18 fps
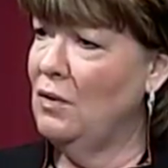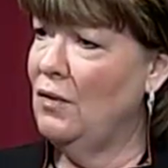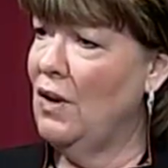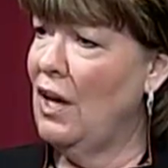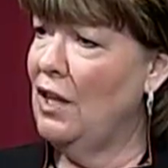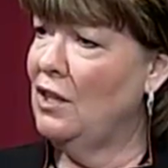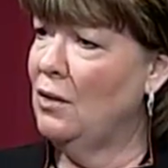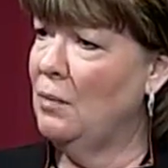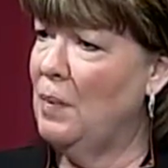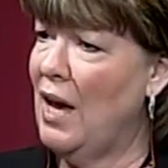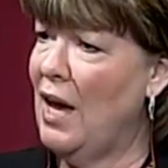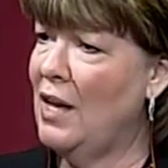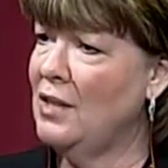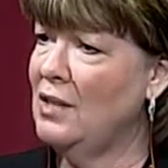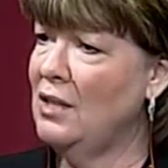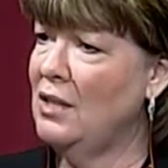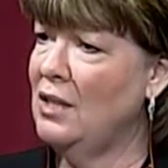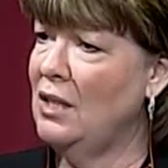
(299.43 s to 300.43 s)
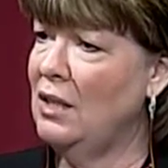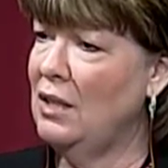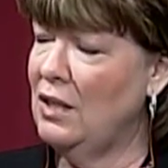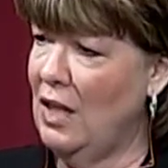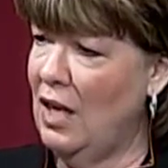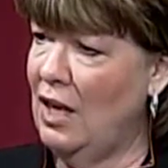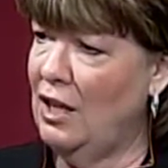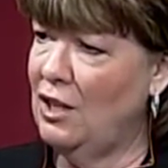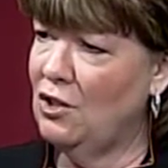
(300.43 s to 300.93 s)
We've had capacity and
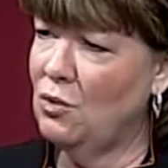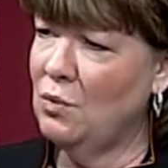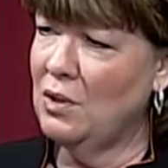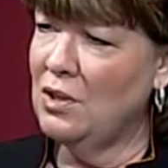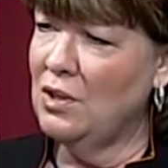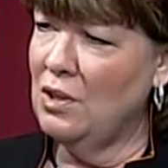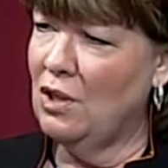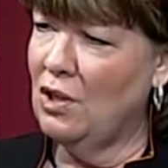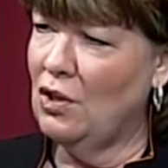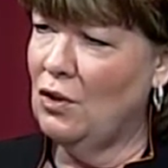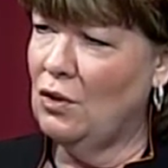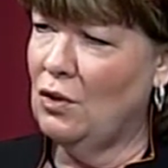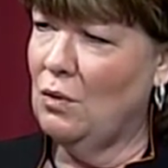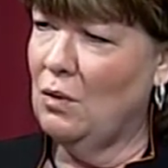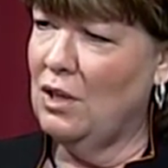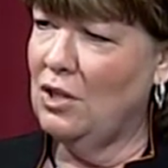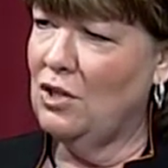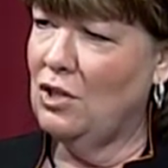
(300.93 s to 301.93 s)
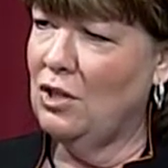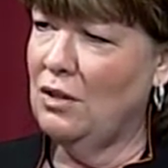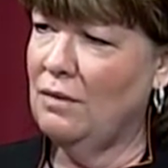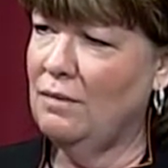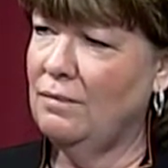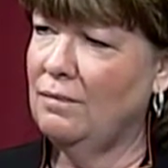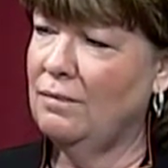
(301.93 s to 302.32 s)
age. What's the third question?